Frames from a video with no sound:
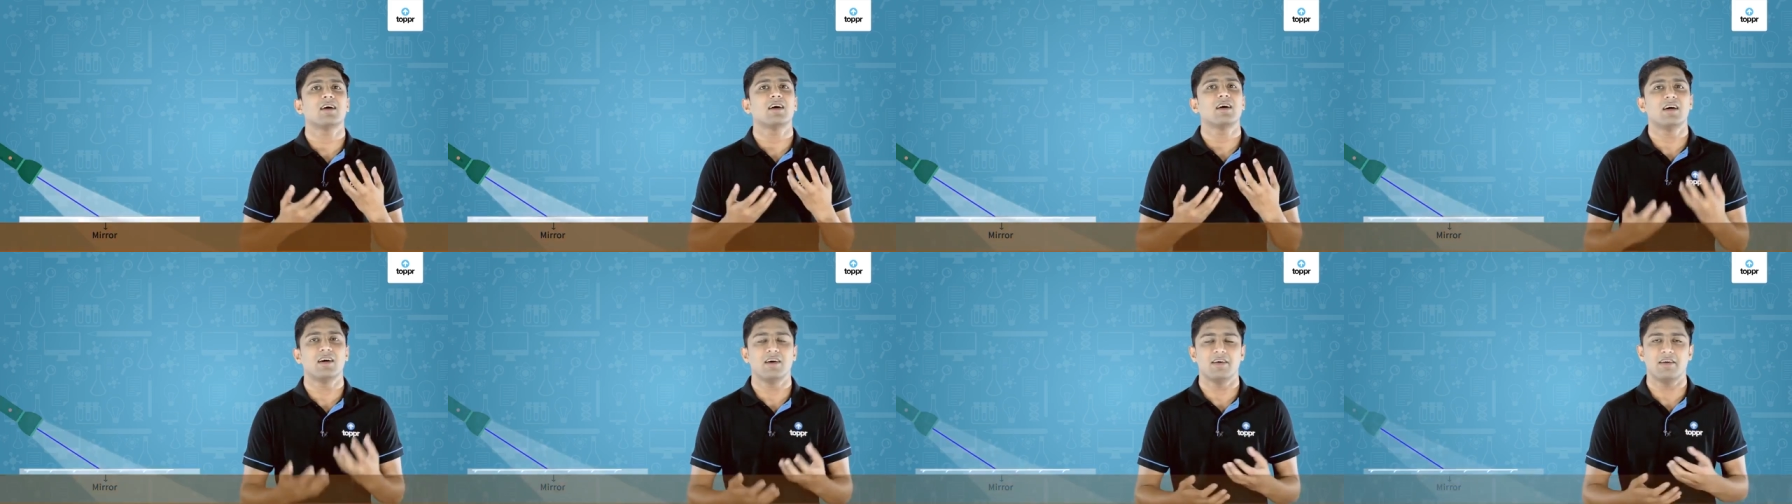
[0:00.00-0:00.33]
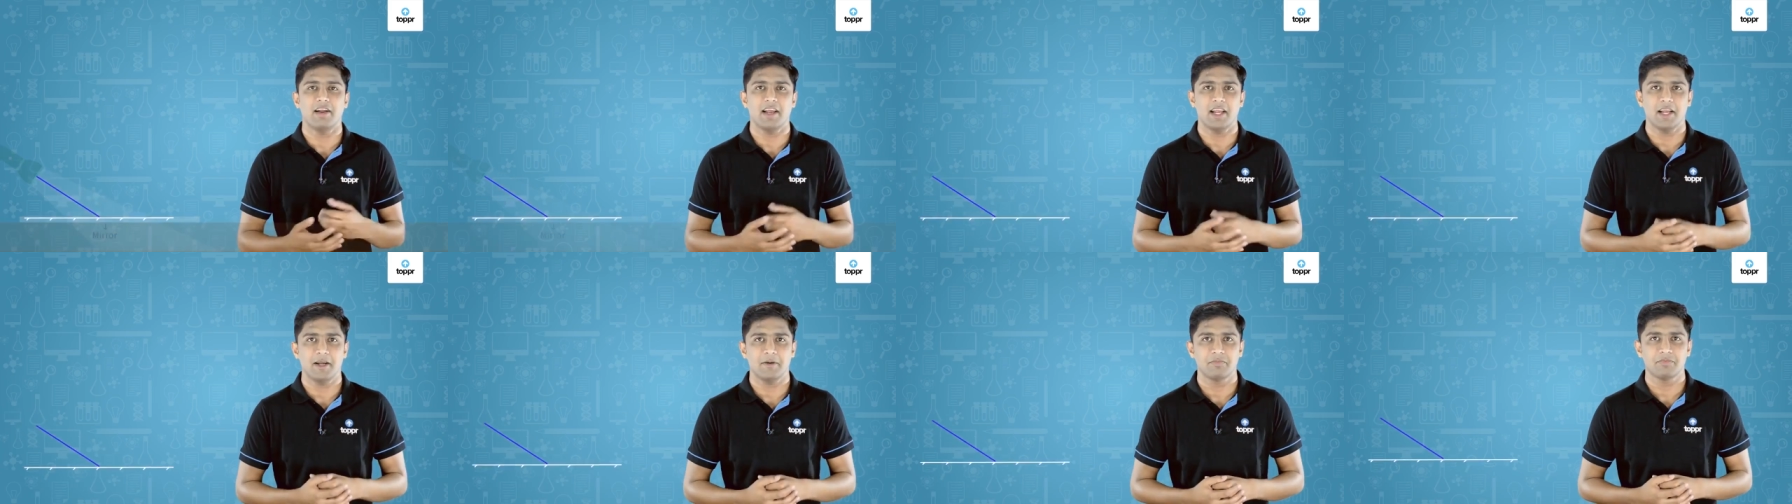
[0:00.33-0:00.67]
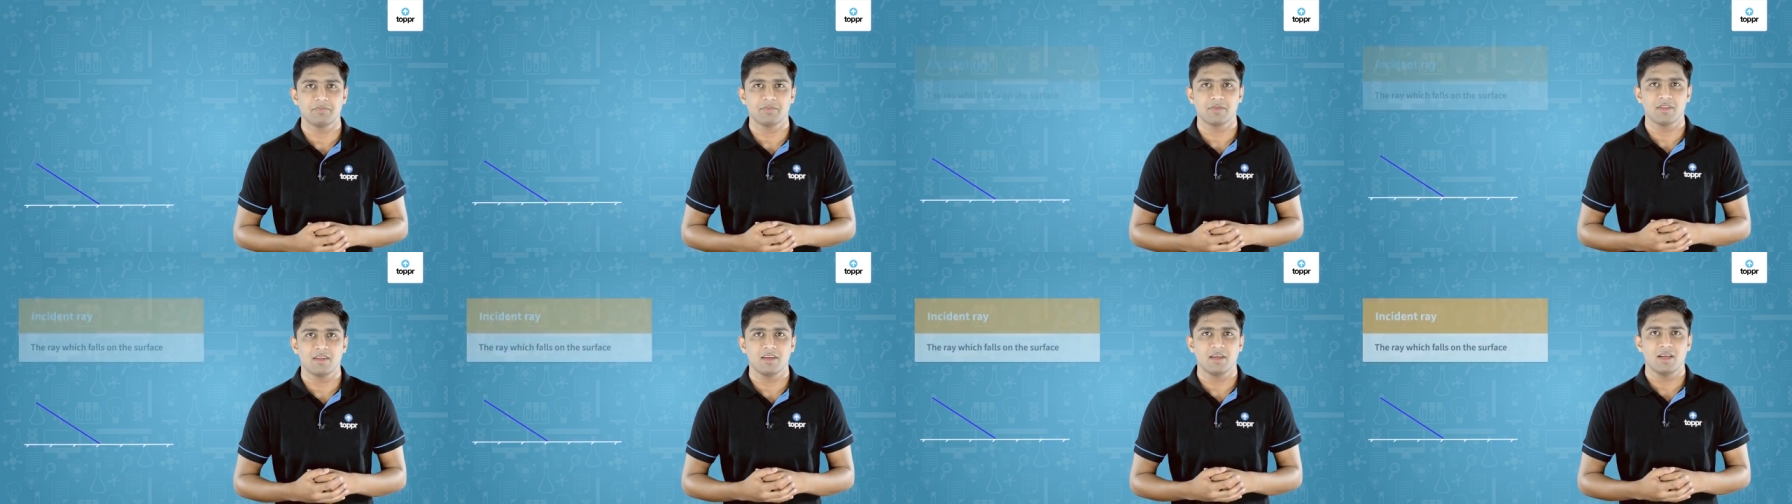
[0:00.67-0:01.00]
a ray.
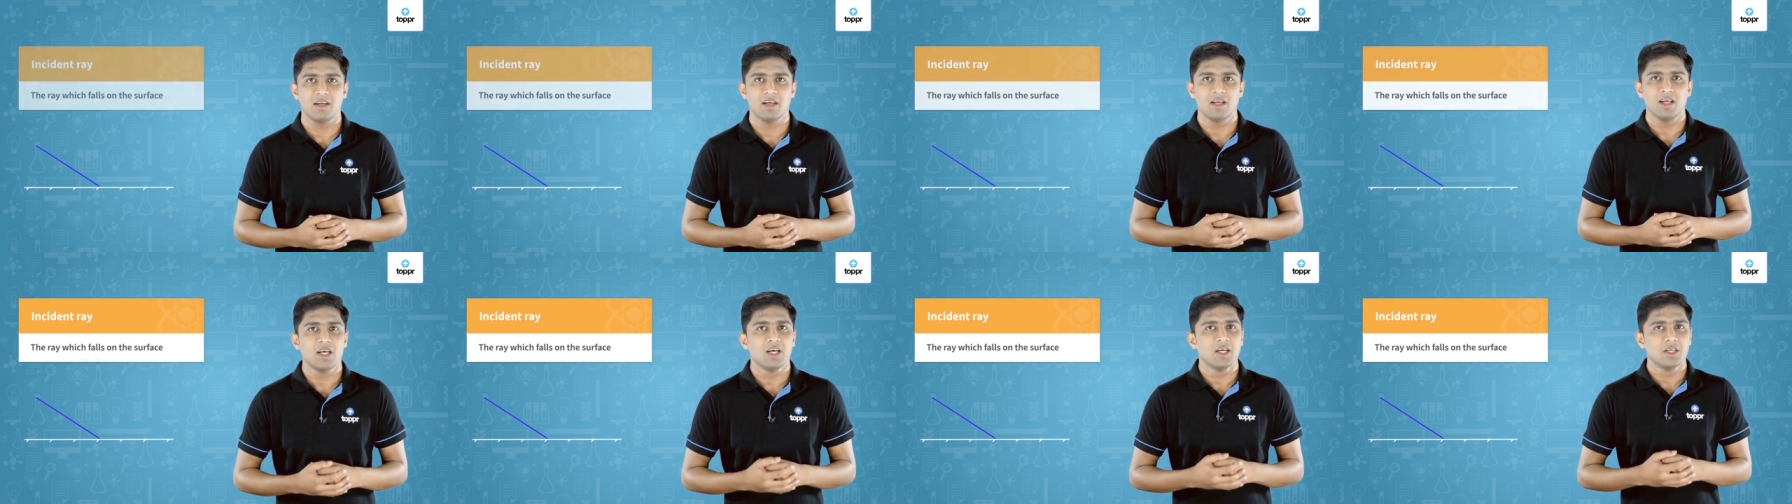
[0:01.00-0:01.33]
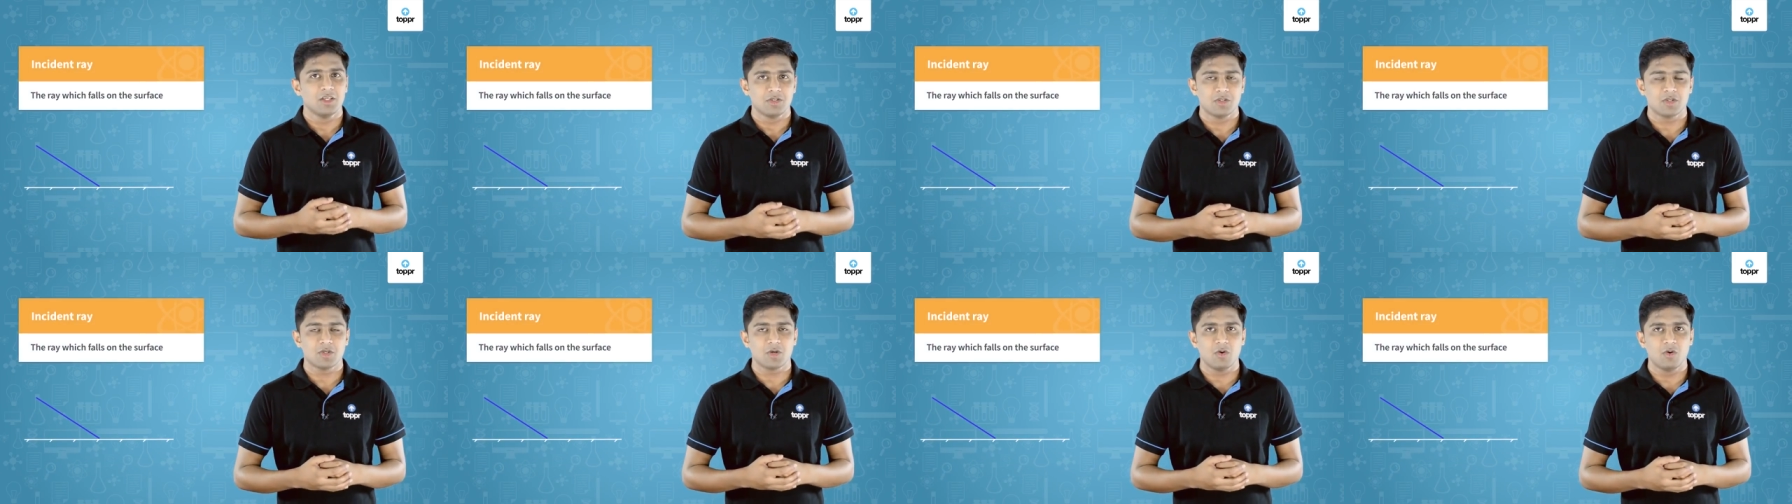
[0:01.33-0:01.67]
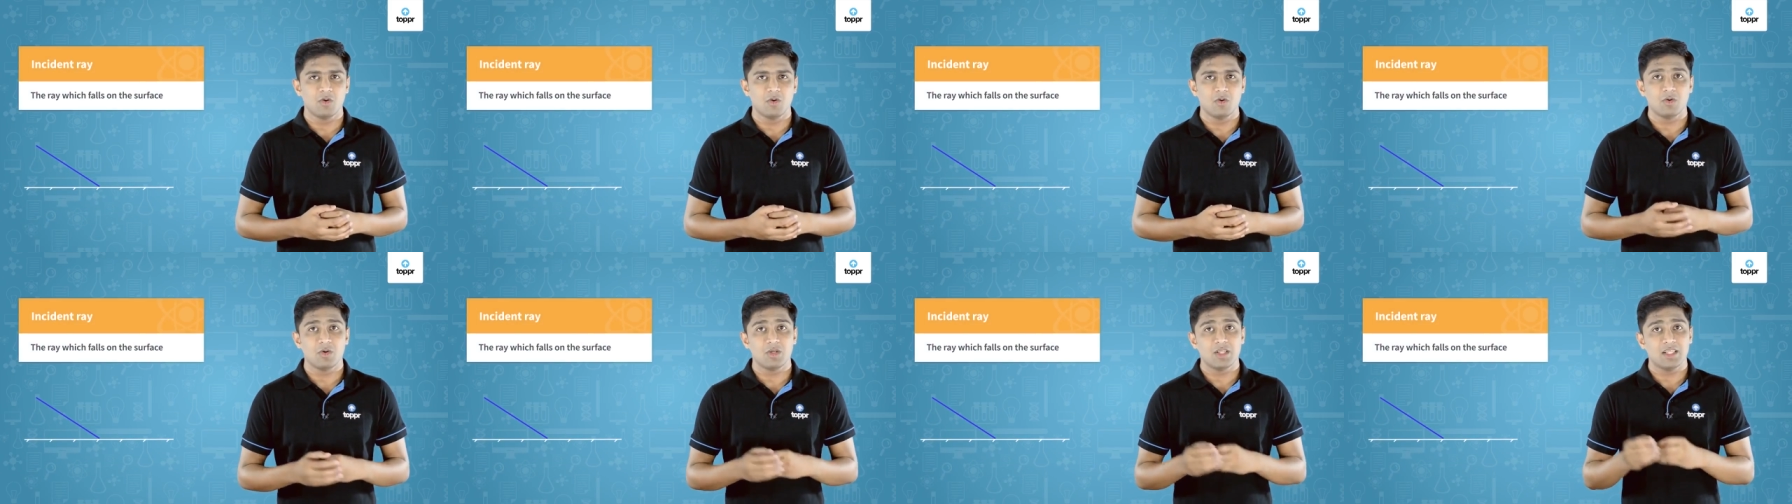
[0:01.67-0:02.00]

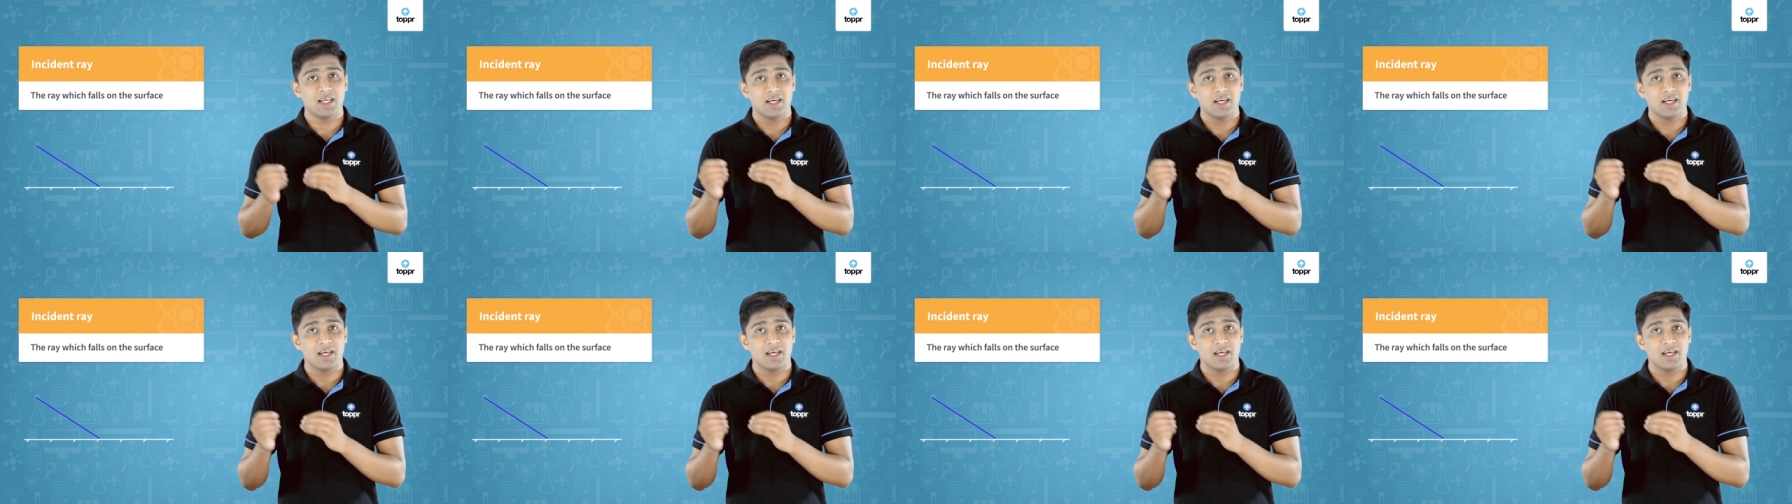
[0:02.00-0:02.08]
So,